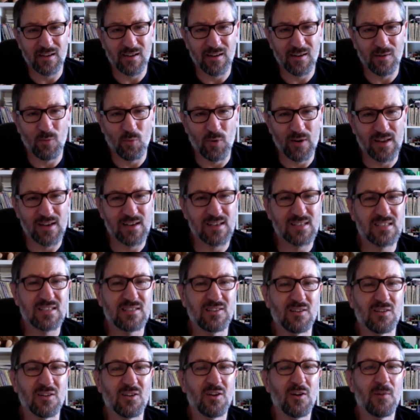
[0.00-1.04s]
when it is
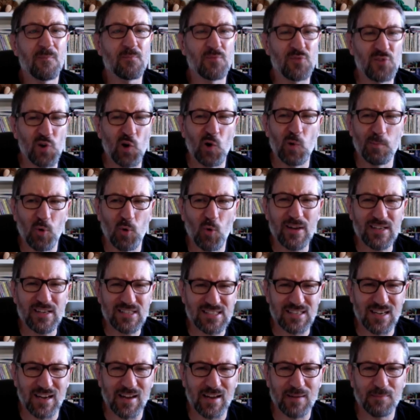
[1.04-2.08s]
still no
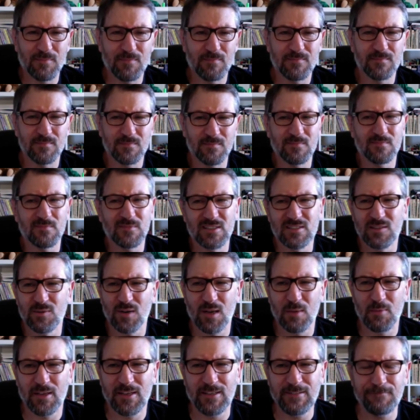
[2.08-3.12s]
points time? You see
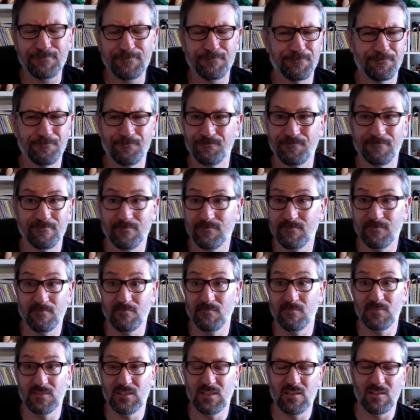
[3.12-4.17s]
what I mean?
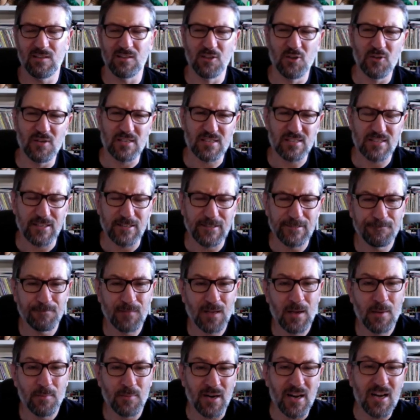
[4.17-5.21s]
Lunacy.
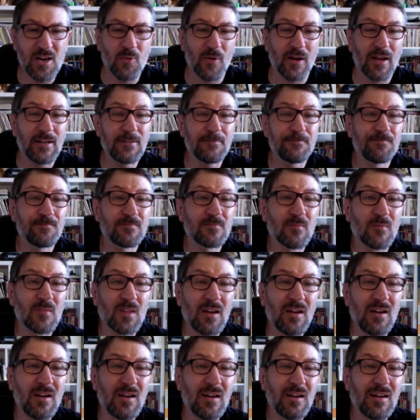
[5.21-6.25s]
But anyway,
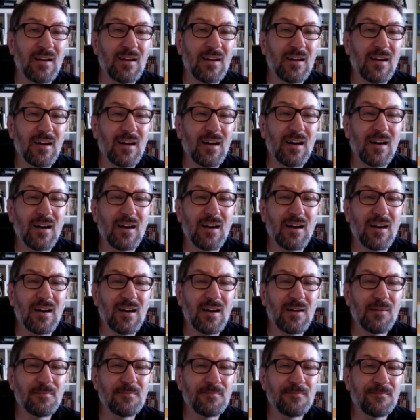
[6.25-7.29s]

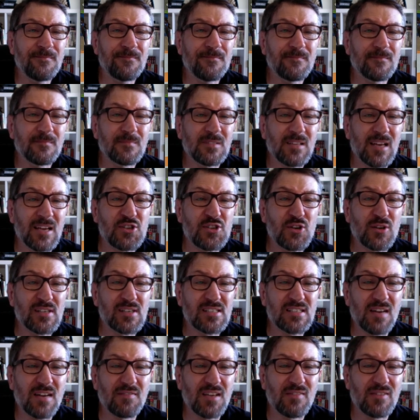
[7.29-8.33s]
as you can
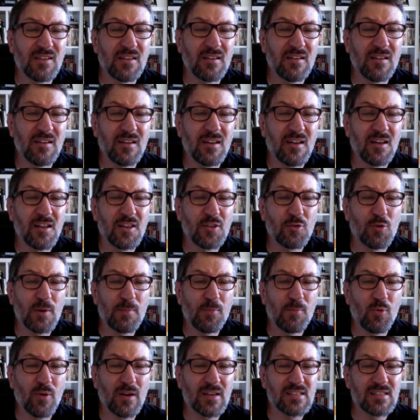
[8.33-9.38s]
see, I've given 3
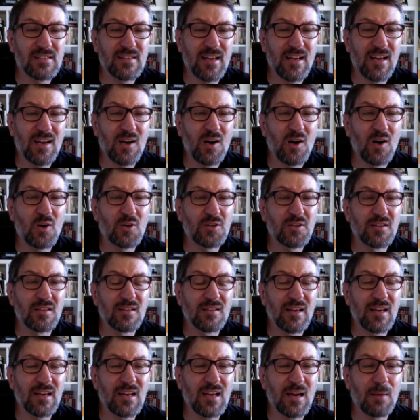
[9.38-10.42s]
points now to the
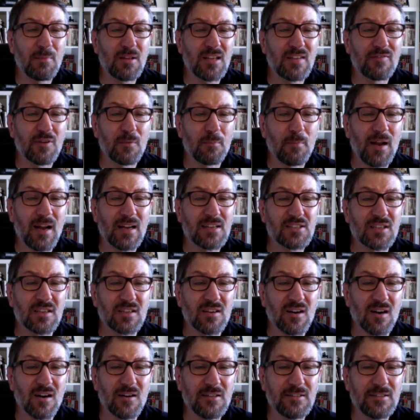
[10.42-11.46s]
lady, I believe, for passing
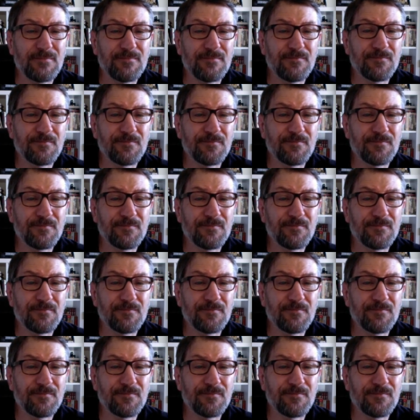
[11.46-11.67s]
guard.